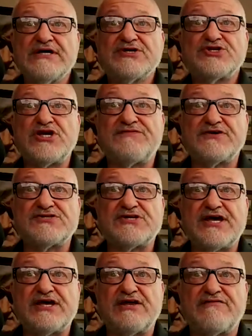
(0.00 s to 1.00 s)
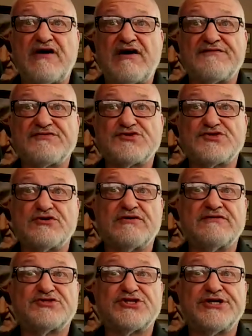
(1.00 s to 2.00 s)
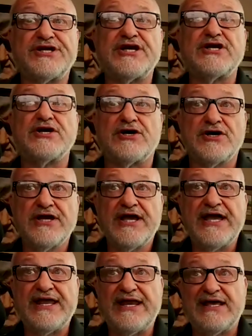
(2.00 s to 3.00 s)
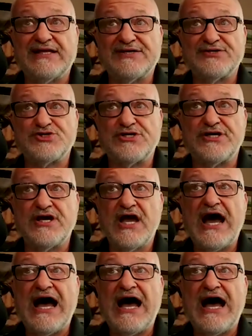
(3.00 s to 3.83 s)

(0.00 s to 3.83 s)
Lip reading: chief executive officer of Cheniere and LNG.